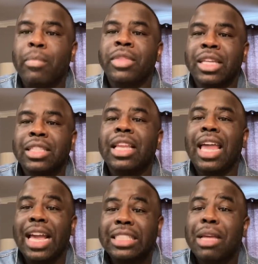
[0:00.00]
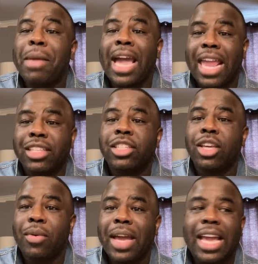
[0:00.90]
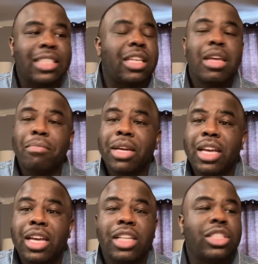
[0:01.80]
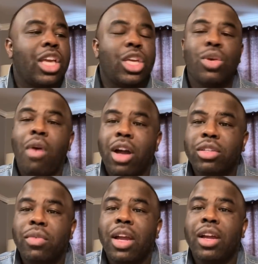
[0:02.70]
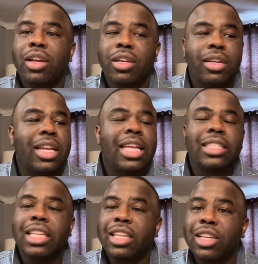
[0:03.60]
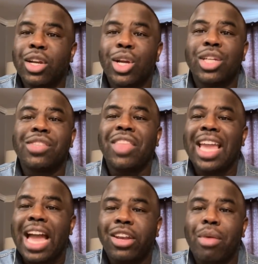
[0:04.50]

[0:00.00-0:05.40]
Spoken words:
See, last time I got into your ass because you walked around here telling the girls if they ain't got no